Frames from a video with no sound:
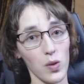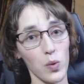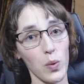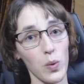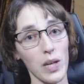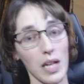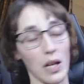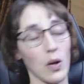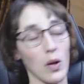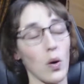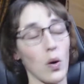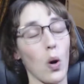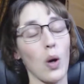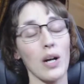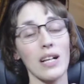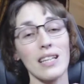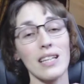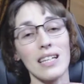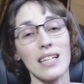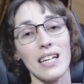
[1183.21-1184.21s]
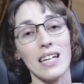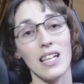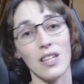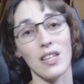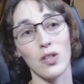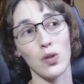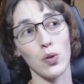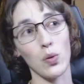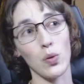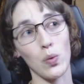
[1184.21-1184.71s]
tweak it
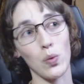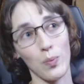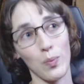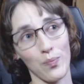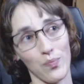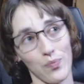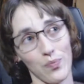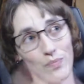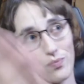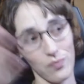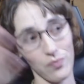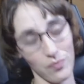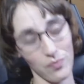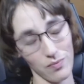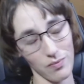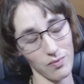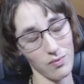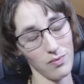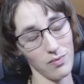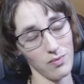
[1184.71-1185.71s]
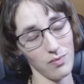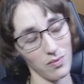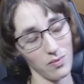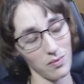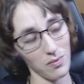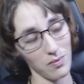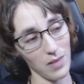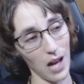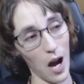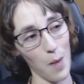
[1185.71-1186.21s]
accordingly to
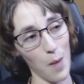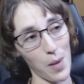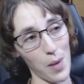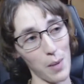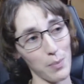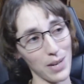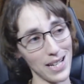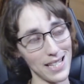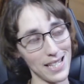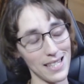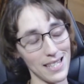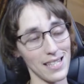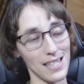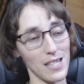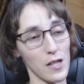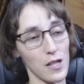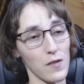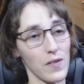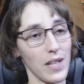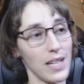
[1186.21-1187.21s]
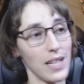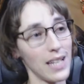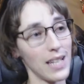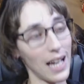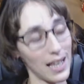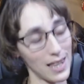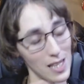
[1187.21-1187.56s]
how my brain sees fit